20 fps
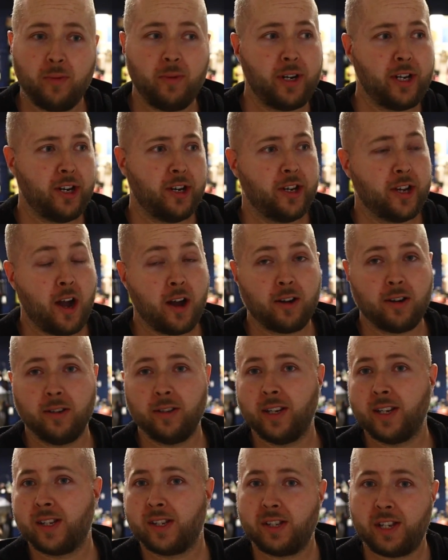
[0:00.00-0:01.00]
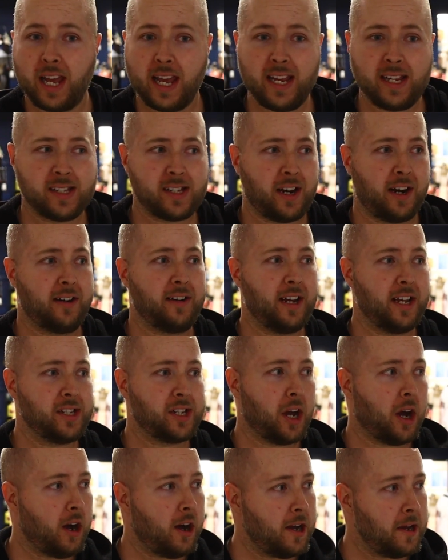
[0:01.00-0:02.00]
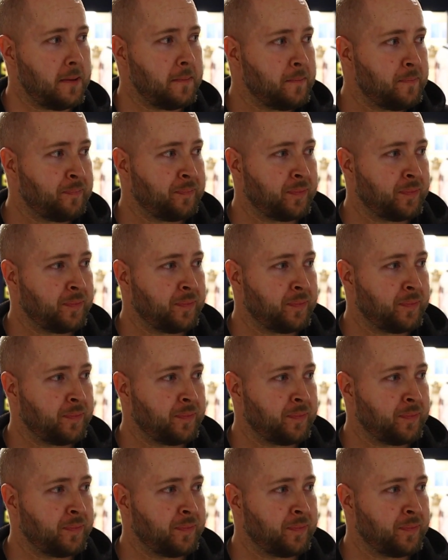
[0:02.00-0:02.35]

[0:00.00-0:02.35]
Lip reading: when you're younger and the stakes aren't as high.